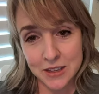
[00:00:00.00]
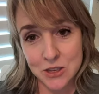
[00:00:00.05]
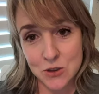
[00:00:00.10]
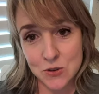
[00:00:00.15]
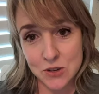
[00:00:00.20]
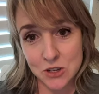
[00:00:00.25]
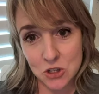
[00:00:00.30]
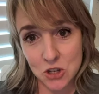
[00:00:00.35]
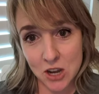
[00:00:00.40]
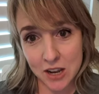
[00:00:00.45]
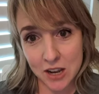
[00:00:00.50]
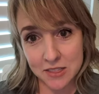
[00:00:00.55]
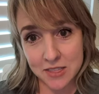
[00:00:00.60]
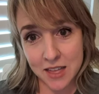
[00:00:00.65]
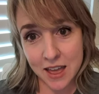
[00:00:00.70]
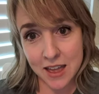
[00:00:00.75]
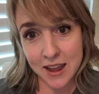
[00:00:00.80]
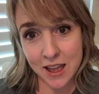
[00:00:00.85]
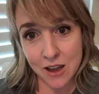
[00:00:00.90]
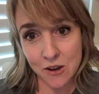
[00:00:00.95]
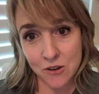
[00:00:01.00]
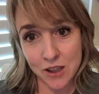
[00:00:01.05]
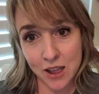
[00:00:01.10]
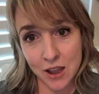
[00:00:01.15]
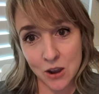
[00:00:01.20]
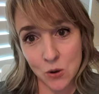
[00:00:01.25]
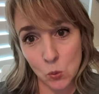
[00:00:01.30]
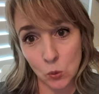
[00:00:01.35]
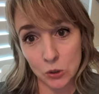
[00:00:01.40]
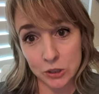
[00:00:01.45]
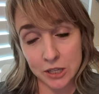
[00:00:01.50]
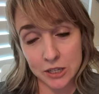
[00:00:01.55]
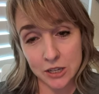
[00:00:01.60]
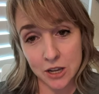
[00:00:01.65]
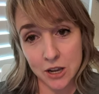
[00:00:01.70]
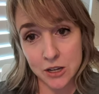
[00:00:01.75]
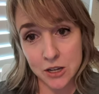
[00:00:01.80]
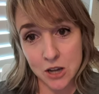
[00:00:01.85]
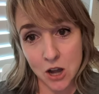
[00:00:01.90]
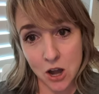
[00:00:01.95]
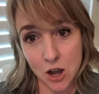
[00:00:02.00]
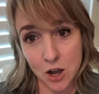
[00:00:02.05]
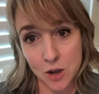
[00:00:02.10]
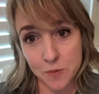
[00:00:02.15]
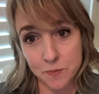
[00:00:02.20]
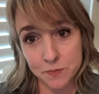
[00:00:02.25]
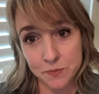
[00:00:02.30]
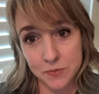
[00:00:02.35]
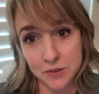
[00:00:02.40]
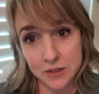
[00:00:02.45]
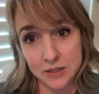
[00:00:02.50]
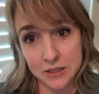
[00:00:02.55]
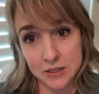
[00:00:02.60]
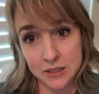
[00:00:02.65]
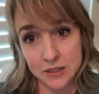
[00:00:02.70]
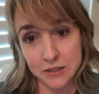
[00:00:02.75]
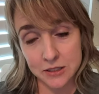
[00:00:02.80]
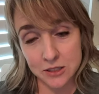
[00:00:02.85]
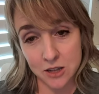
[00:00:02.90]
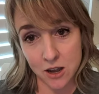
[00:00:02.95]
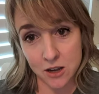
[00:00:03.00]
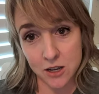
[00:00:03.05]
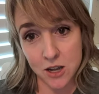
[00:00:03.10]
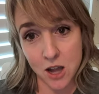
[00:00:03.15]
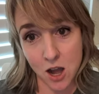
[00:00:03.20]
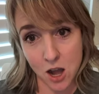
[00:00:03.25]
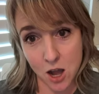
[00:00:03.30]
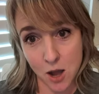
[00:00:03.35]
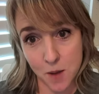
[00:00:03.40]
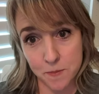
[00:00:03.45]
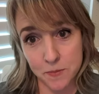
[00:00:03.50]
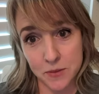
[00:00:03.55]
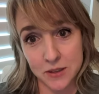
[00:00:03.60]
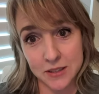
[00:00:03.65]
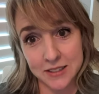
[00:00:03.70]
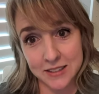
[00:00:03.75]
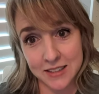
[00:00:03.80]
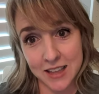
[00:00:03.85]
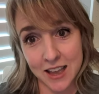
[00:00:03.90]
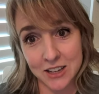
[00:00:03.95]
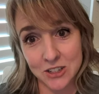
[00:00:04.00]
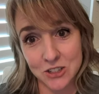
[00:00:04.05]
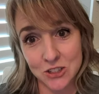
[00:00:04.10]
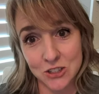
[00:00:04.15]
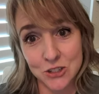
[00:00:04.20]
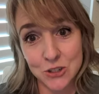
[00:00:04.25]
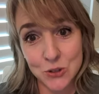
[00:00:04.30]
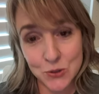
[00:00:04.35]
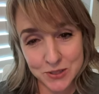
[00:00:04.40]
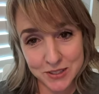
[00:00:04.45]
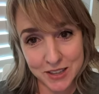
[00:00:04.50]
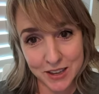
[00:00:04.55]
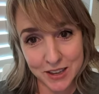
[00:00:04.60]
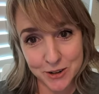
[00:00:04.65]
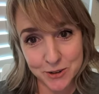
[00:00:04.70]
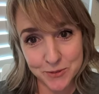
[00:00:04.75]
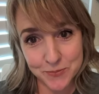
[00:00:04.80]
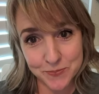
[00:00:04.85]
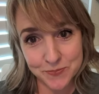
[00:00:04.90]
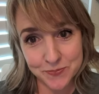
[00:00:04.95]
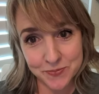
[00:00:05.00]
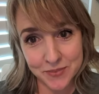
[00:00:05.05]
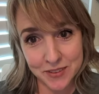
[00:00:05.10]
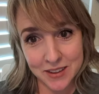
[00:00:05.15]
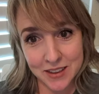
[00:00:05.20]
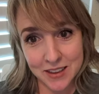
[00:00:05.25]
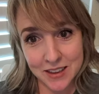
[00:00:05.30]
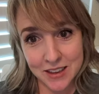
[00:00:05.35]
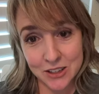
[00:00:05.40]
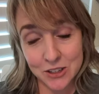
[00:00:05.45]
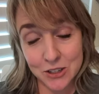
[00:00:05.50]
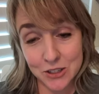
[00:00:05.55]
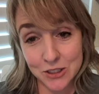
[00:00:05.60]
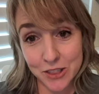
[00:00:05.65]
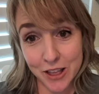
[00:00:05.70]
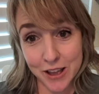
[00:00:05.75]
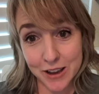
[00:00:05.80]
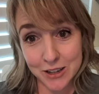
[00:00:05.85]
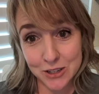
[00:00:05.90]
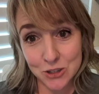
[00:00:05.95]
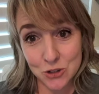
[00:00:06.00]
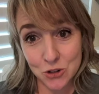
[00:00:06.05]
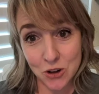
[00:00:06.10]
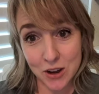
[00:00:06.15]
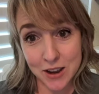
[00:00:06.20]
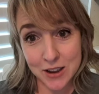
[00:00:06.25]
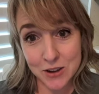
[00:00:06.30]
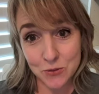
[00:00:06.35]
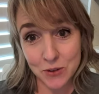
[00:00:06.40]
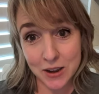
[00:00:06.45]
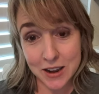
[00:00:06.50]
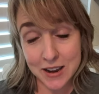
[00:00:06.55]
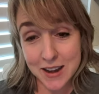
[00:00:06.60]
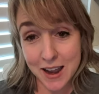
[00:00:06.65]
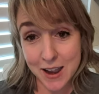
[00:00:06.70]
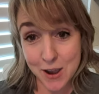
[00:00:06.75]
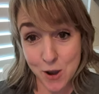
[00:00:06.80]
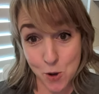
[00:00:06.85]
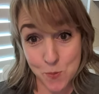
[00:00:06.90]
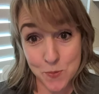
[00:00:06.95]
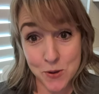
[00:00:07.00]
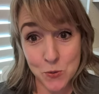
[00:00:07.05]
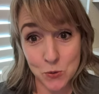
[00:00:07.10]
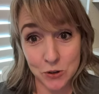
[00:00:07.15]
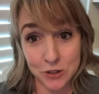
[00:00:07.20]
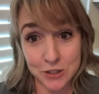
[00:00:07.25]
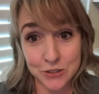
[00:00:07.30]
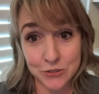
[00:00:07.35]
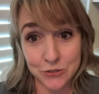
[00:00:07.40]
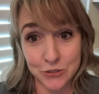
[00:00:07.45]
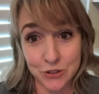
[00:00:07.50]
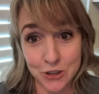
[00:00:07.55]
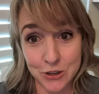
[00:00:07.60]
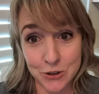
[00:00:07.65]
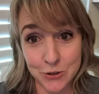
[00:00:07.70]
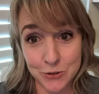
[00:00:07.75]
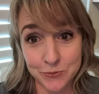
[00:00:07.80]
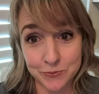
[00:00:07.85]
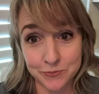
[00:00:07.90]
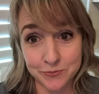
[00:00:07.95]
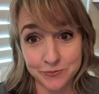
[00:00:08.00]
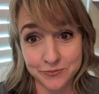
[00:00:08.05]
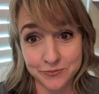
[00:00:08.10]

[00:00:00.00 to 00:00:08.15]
You can check that out at workingoncalm.com/newsletter. Good luck trying RAIN. I hope it works for you.